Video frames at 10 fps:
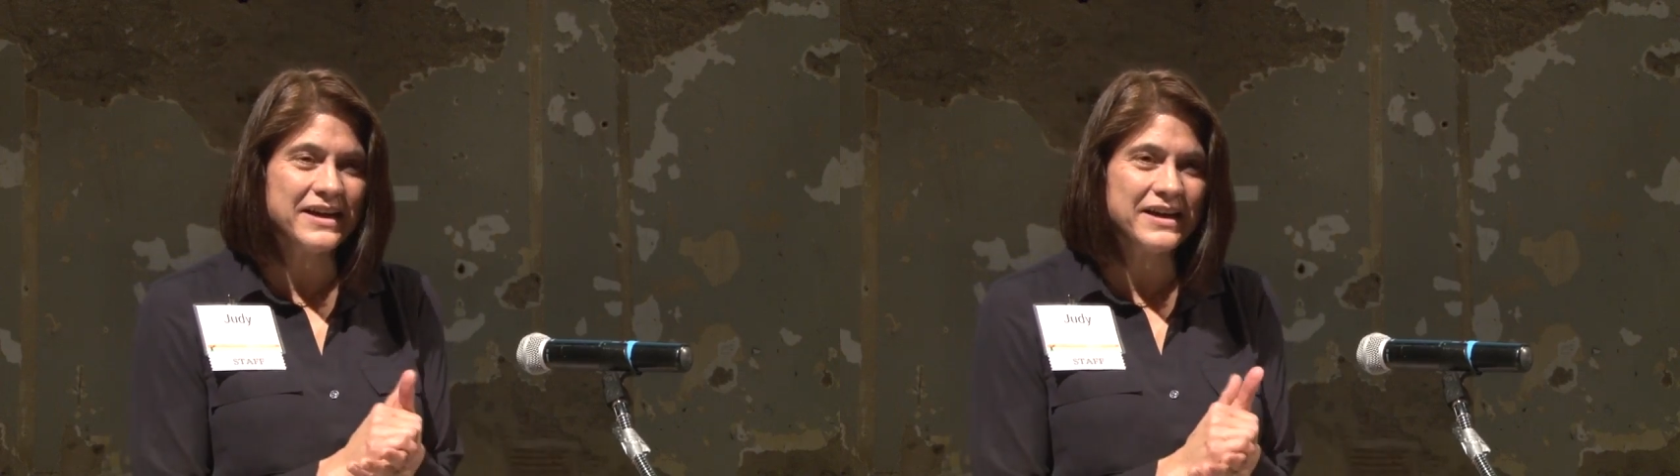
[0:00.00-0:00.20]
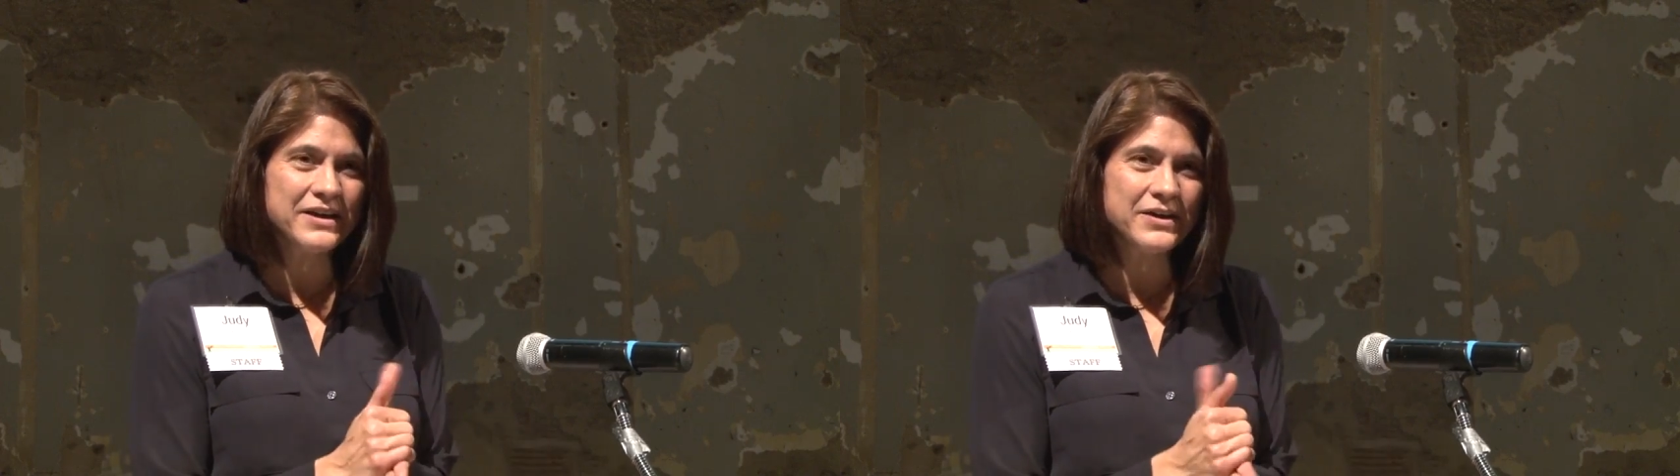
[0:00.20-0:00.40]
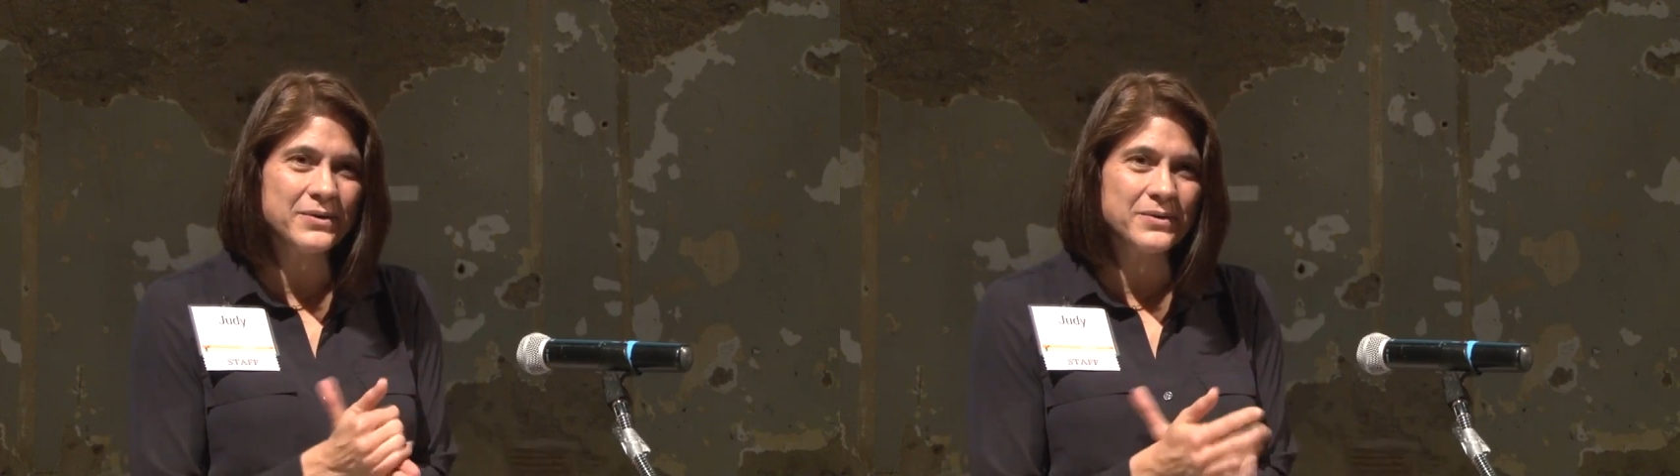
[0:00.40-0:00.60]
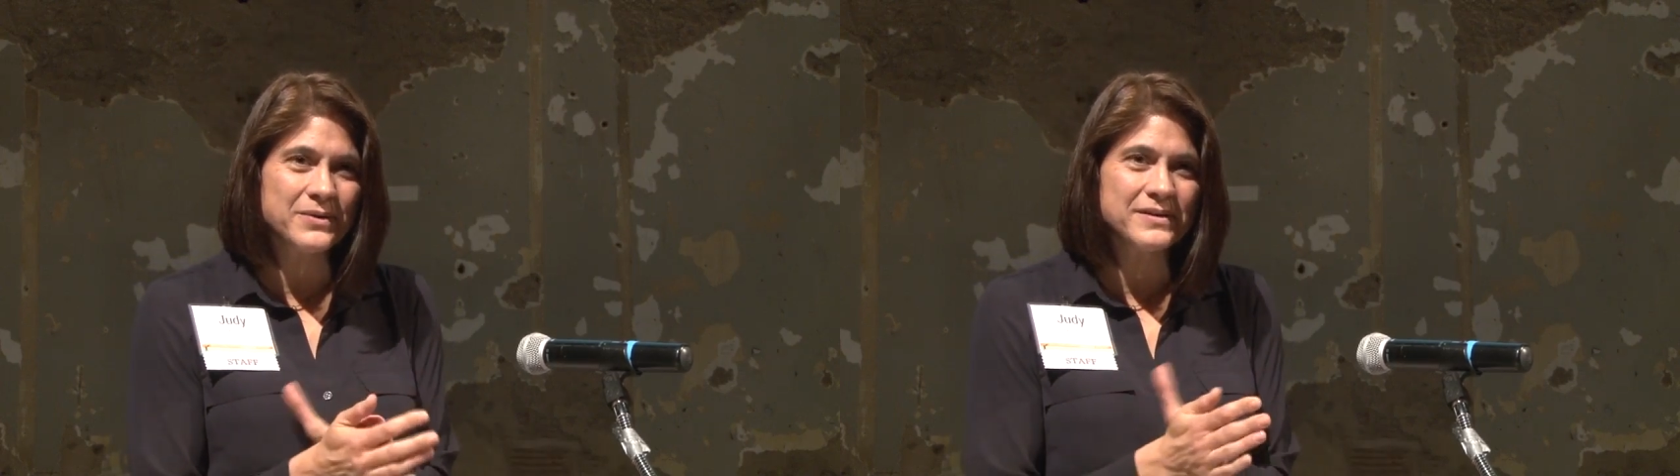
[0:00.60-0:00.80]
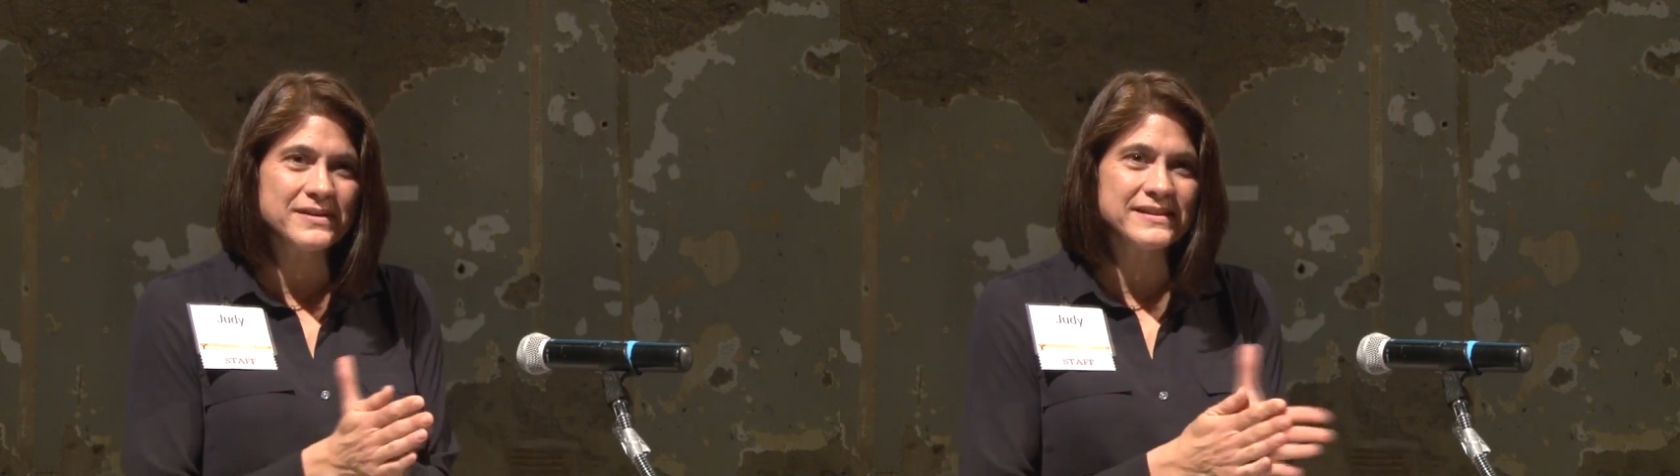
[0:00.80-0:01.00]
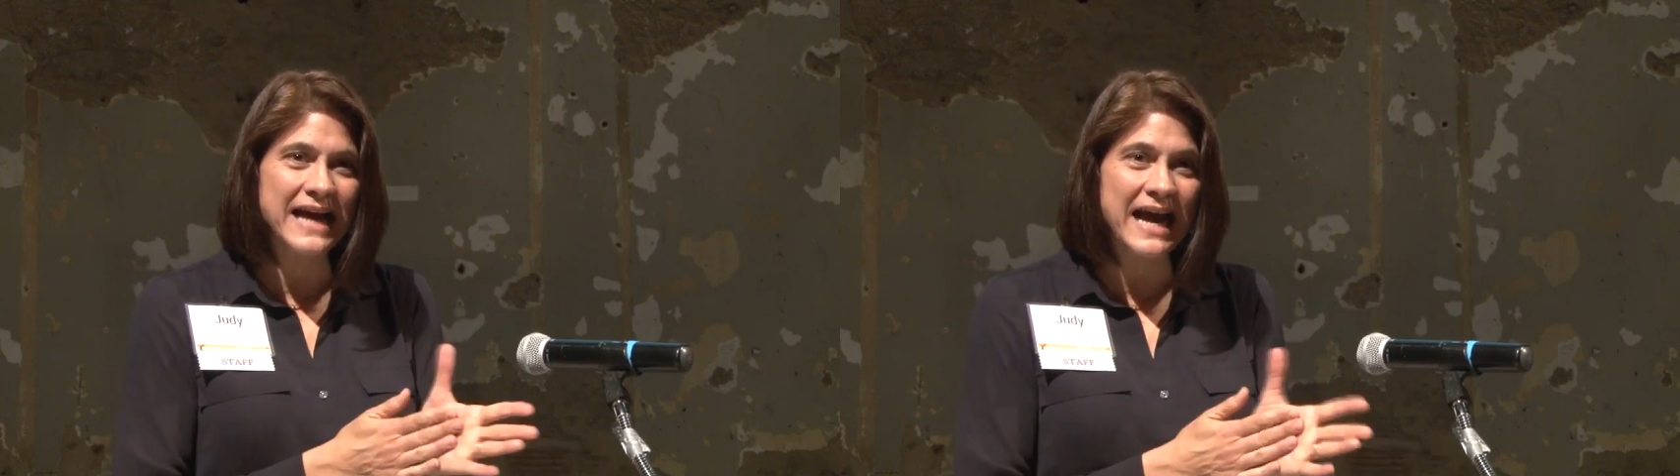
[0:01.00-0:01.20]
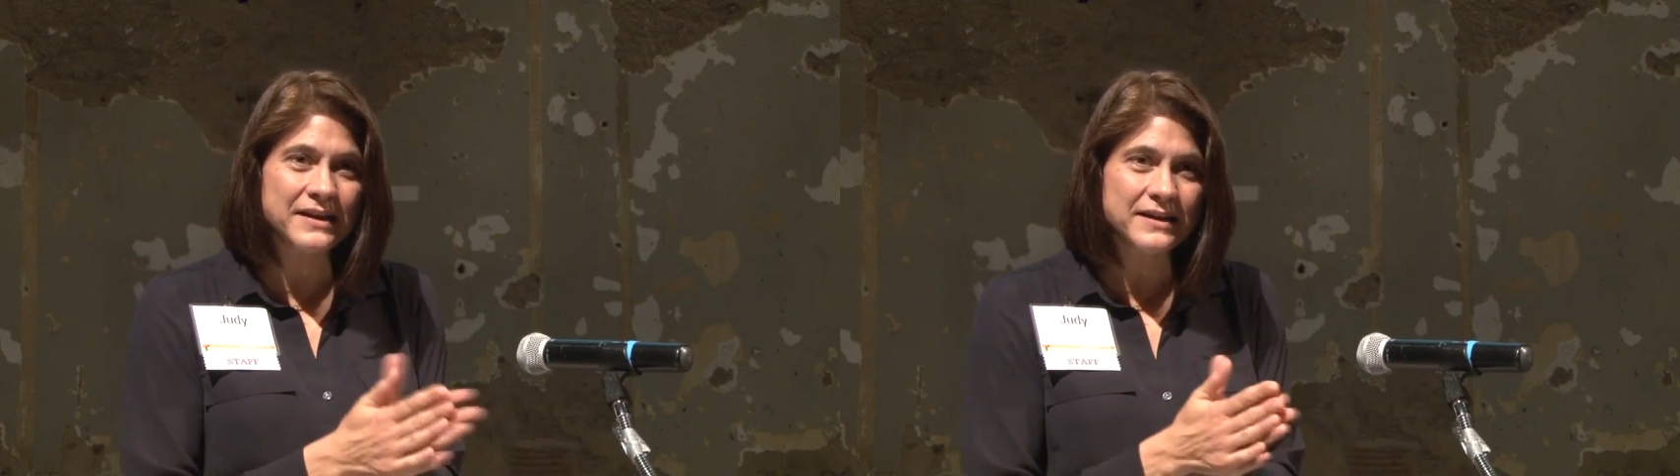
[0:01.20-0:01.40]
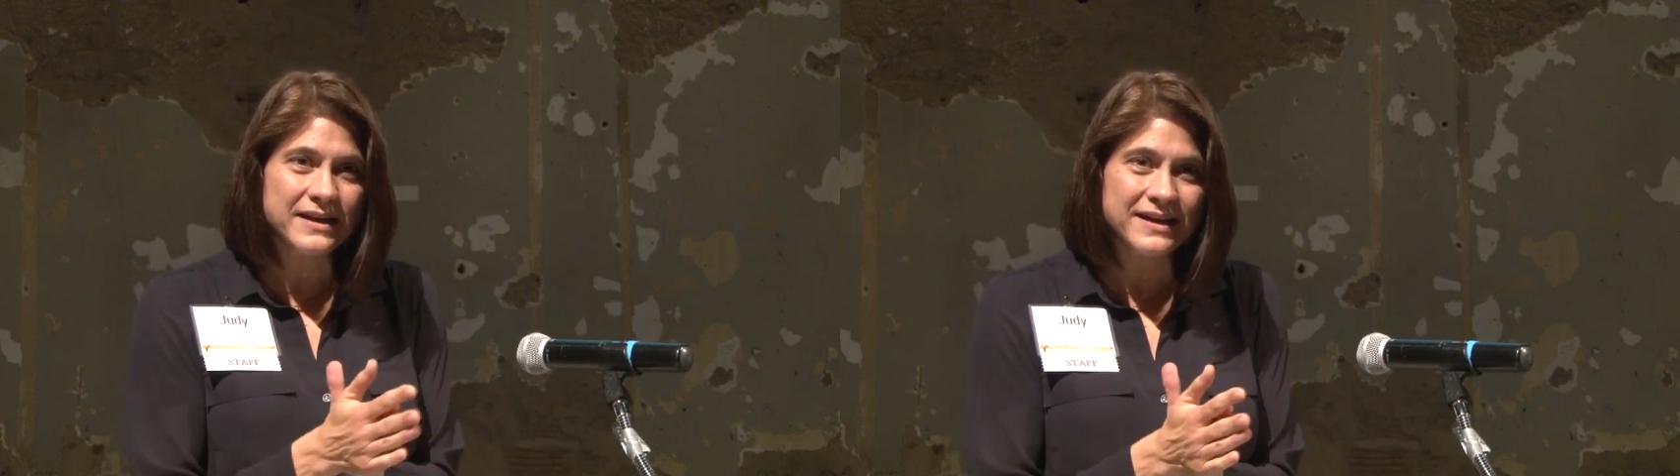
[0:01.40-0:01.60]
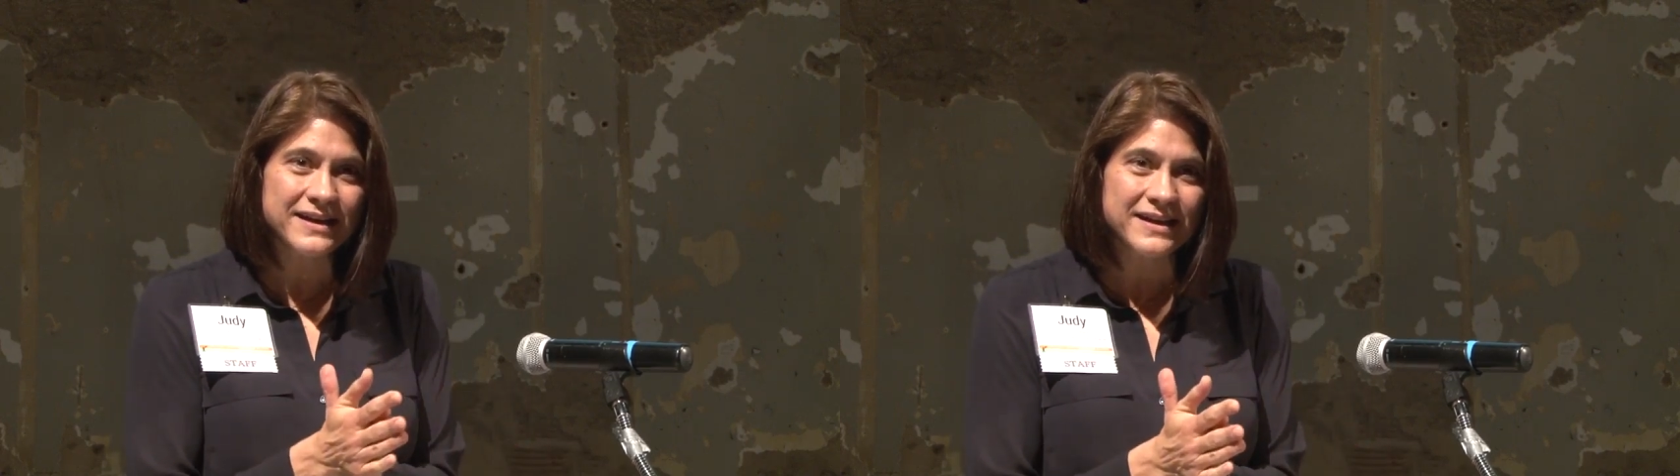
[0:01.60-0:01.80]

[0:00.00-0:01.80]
you know, sadly,